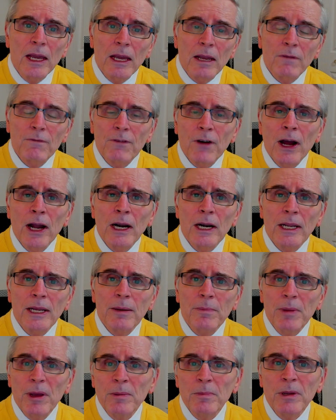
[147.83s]
And finally,
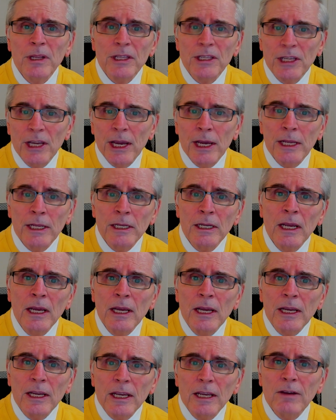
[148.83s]
Amendment 10
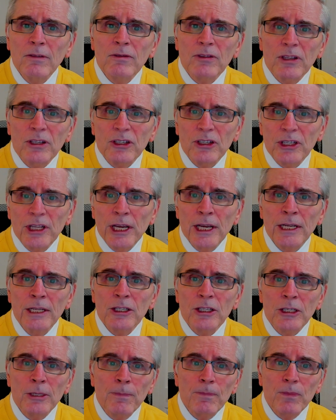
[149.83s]
gives the
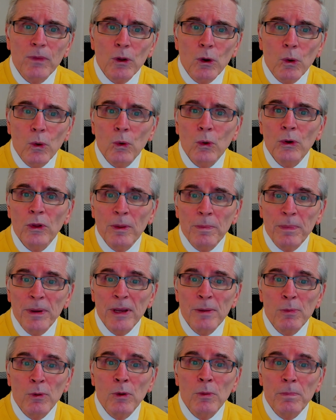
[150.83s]
states or the
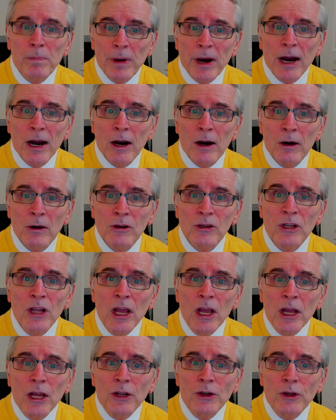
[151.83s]
people powers
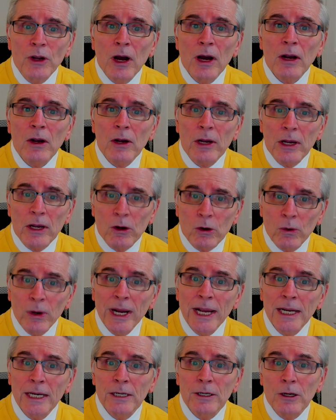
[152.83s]
not
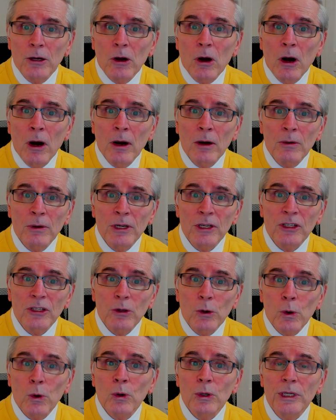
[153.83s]
granted to Congress
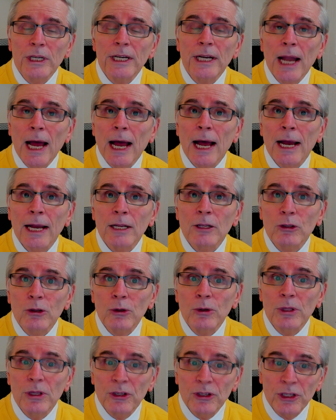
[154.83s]
or denied
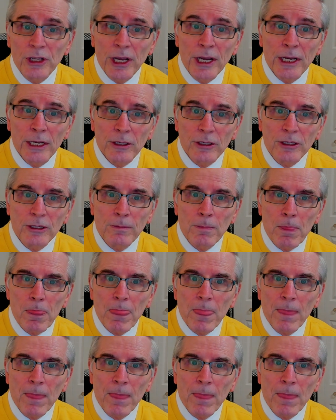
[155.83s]
to the states.